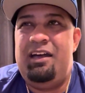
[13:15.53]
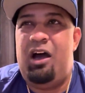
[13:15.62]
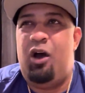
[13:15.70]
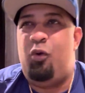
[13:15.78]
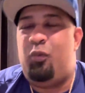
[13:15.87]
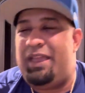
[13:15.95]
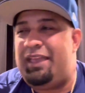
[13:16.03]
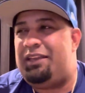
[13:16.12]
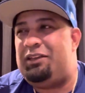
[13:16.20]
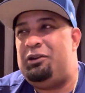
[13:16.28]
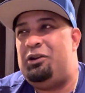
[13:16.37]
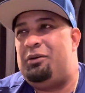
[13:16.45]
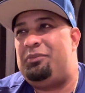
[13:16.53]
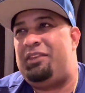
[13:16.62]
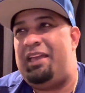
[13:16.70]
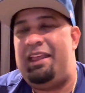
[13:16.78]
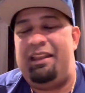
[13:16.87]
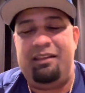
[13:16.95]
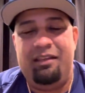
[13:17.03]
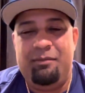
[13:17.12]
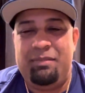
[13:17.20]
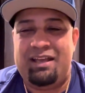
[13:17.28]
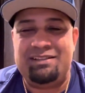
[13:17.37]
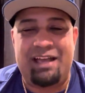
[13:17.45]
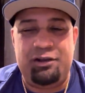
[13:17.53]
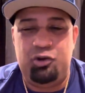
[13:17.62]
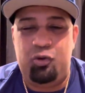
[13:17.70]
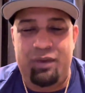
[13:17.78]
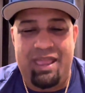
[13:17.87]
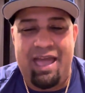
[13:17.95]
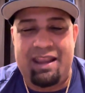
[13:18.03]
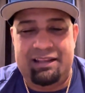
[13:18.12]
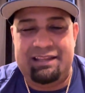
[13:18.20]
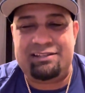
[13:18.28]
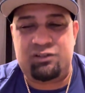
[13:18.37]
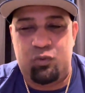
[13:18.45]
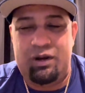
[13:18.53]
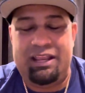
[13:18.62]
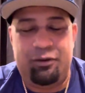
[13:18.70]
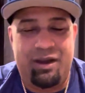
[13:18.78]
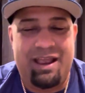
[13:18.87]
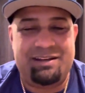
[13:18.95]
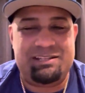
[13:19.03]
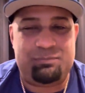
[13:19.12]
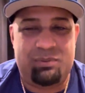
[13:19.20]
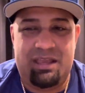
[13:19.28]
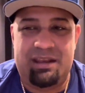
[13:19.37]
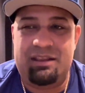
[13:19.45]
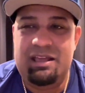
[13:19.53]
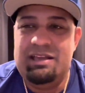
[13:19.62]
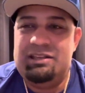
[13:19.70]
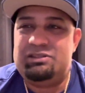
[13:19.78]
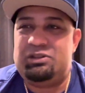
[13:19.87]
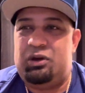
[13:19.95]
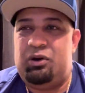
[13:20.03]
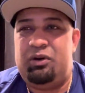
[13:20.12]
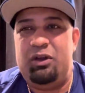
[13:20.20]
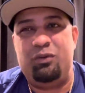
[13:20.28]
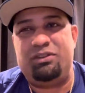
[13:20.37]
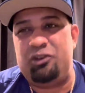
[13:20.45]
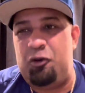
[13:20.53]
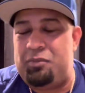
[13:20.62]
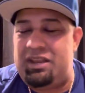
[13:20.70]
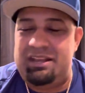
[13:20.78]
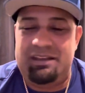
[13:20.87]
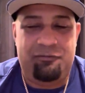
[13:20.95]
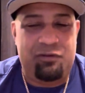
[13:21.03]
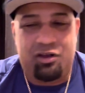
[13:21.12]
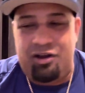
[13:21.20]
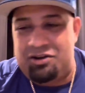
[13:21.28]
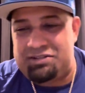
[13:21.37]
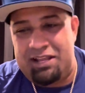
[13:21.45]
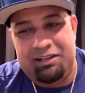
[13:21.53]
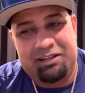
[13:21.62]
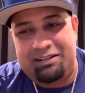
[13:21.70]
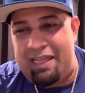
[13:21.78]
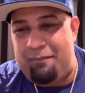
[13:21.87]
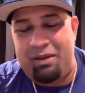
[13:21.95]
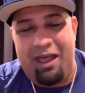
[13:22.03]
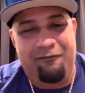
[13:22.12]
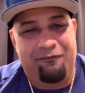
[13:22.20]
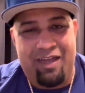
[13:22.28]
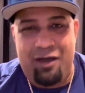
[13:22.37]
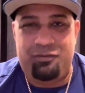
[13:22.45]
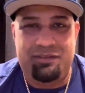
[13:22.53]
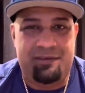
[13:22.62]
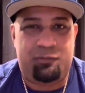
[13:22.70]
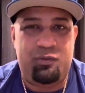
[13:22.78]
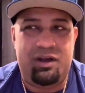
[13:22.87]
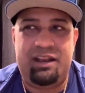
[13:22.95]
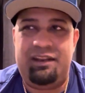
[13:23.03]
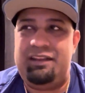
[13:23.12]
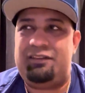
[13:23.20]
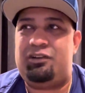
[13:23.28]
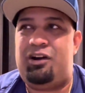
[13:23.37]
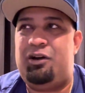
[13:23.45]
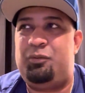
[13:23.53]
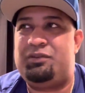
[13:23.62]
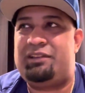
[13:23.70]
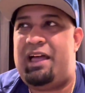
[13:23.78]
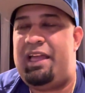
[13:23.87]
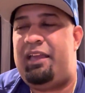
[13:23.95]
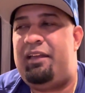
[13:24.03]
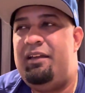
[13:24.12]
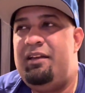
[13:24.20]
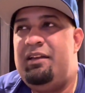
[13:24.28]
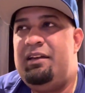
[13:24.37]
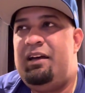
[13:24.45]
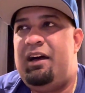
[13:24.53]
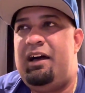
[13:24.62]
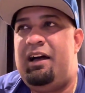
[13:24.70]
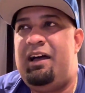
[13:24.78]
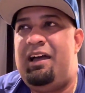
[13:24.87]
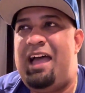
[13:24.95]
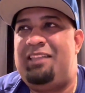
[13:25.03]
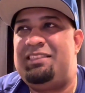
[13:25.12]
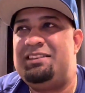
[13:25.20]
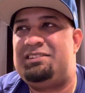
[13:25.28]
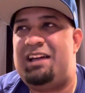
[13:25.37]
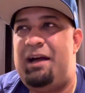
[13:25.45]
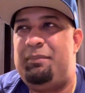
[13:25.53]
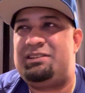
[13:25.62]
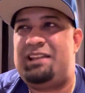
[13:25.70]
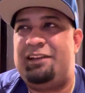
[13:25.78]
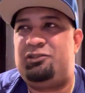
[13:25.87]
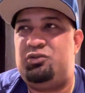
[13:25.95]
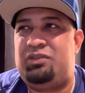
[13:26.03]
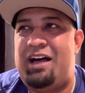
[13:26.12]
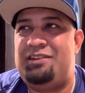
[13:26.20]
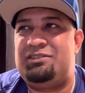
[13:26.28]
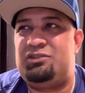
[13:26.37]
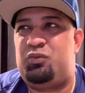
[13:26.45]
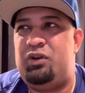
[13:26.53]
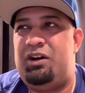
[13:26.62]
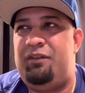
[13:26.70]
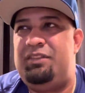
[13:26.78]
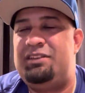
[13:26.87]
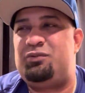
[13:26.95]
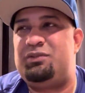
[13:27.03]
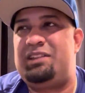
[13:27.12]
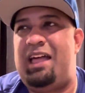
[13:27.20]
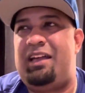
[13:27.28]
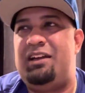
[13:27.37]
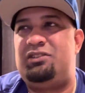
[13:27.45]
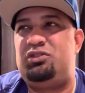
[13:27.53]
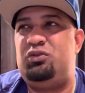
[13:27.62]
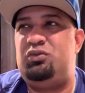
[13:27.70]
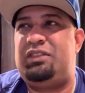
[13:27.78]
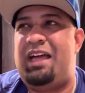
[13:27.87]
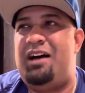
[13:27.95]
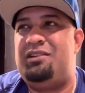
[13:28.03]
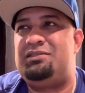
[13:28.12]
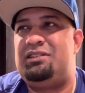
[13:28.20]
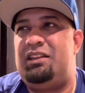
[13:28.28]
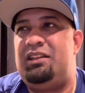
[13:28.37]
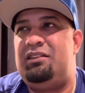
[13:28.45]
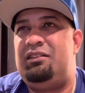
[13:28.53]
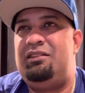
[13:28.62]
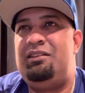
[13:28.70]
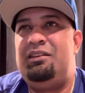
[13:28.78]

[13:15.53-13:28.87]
a week, you know what I'm saying? Because I knew we had at least 20 grand to spend. So it was so many different cars I looked at, but I found this one, and this car was like, at this time it's like 2012. This was like a 2000 and